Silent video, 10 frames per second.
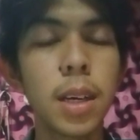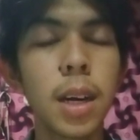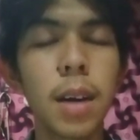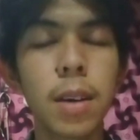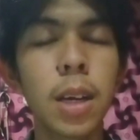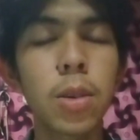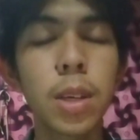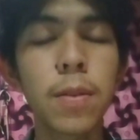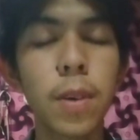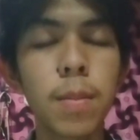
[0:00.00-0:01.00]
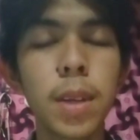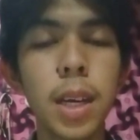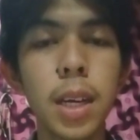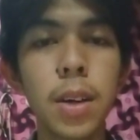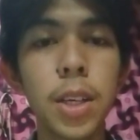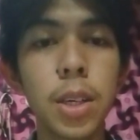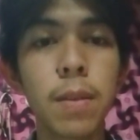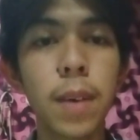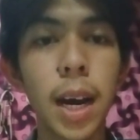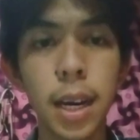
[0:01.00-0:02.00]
the region of